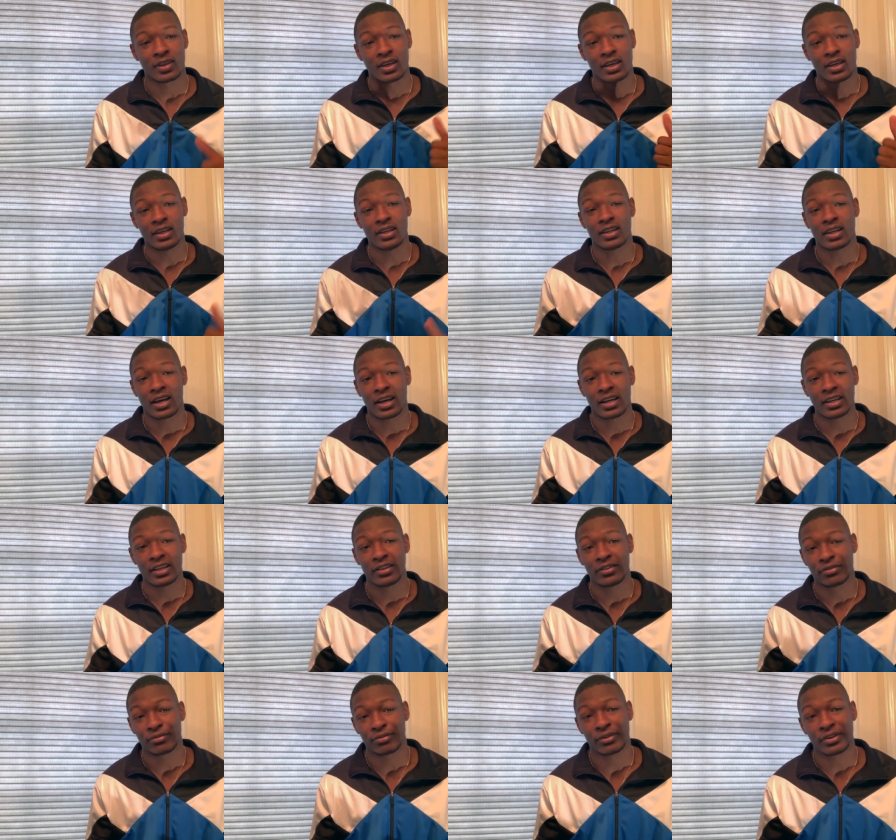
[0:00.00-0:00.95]

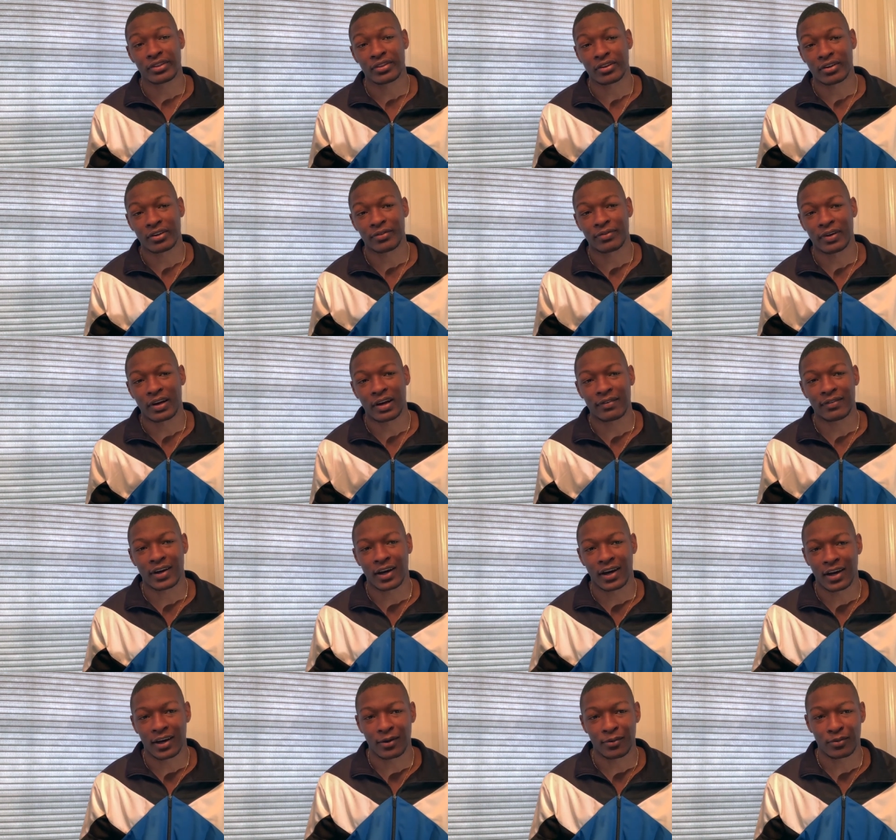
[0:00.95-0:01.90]
E90
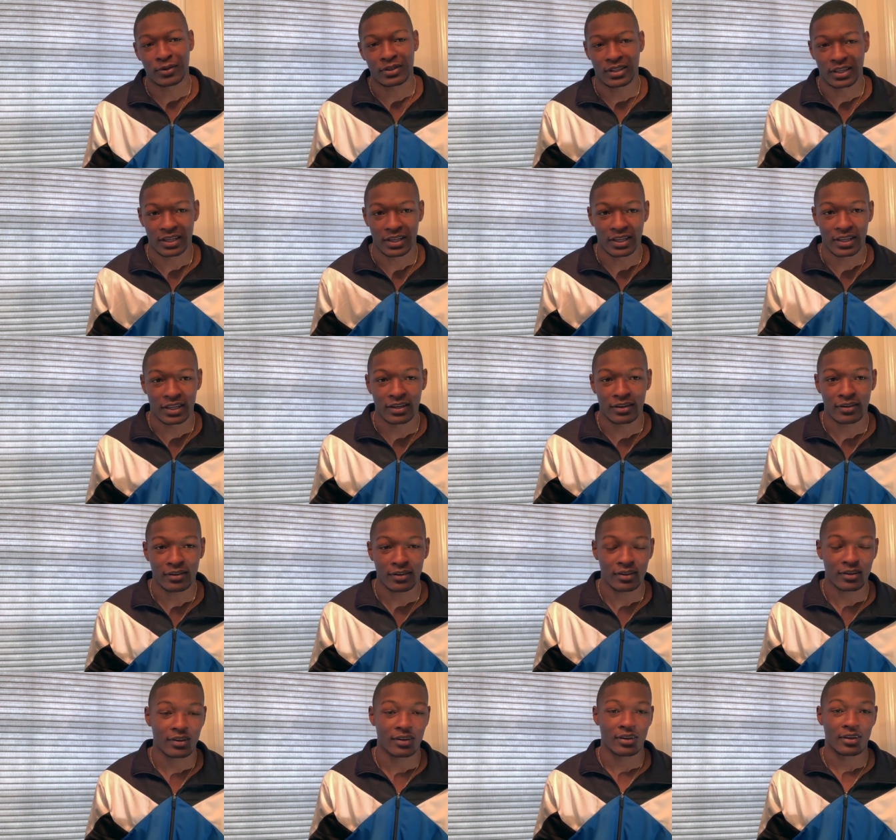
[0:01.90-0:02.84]
335i with the
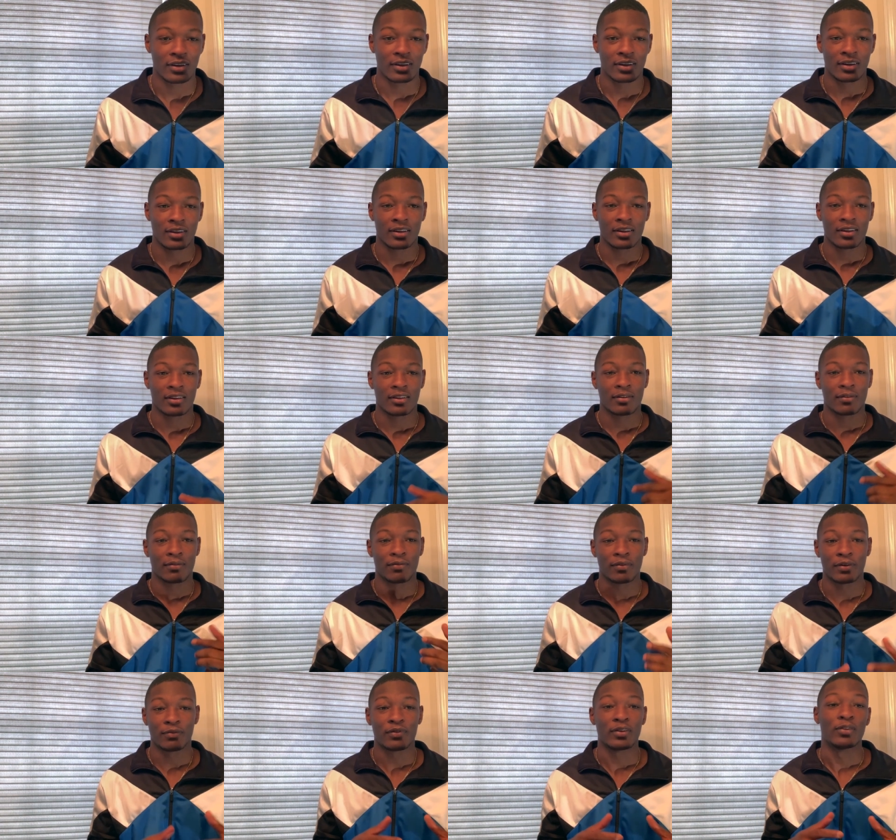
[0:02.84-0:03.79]

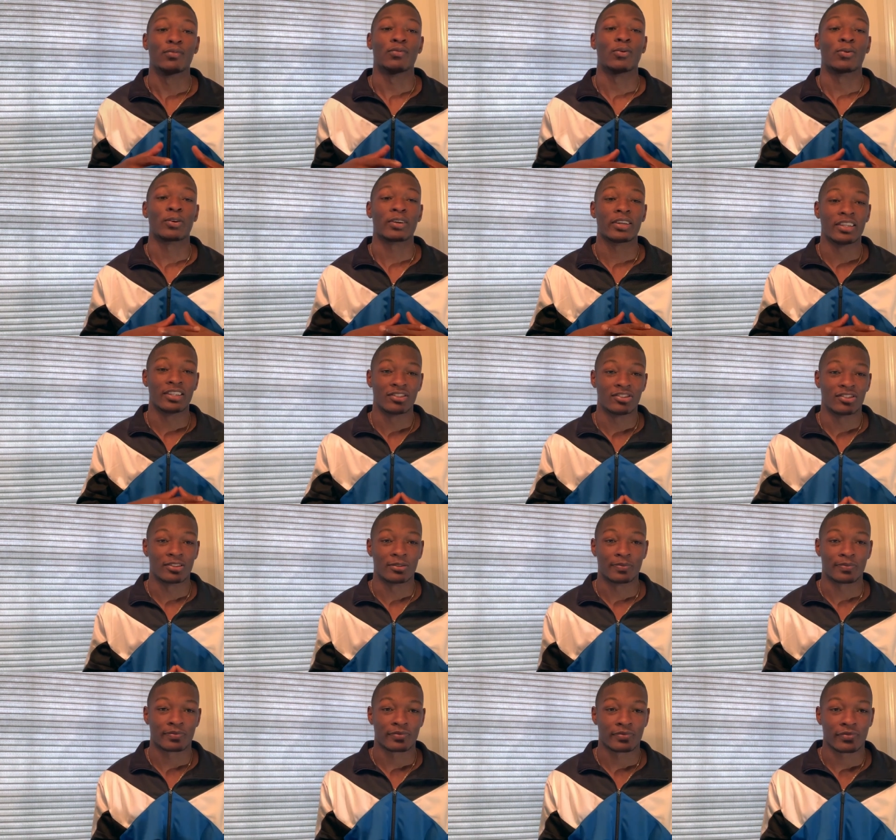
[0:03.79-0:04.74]
N54
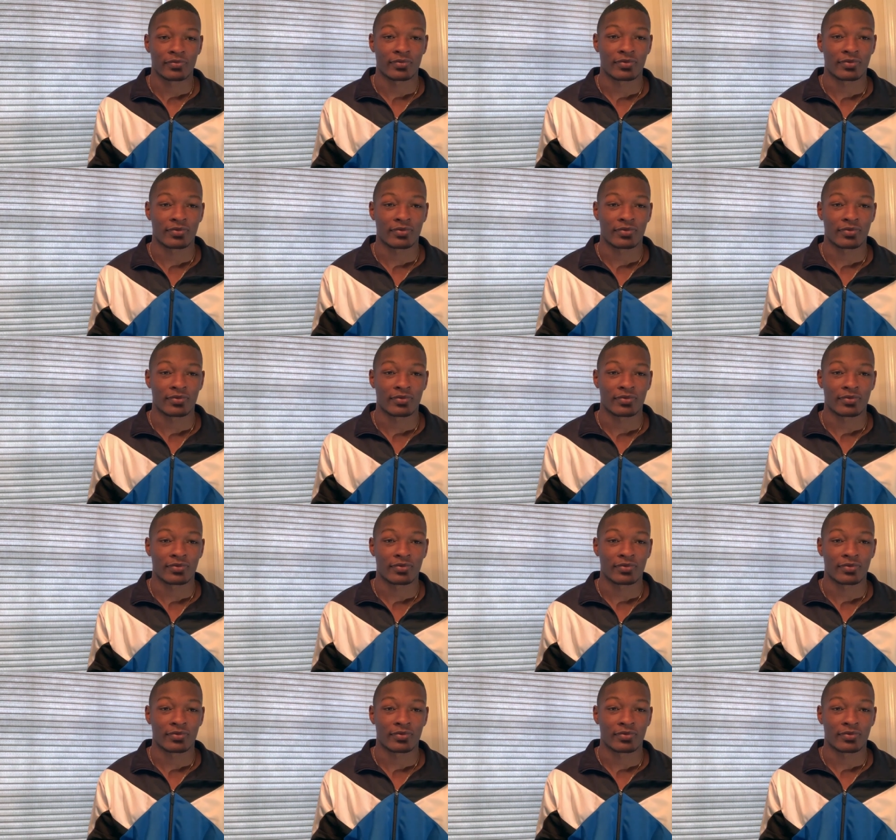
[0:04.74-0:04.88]
engine.